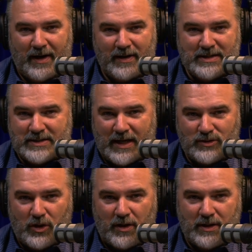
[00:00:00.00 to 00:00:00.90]
He's not
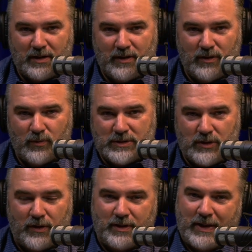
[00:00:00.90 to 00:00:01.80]
talking. You know, we
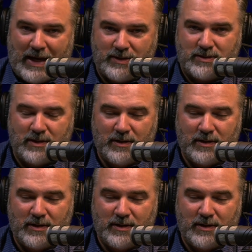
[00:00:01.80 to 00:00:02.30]
saw in the last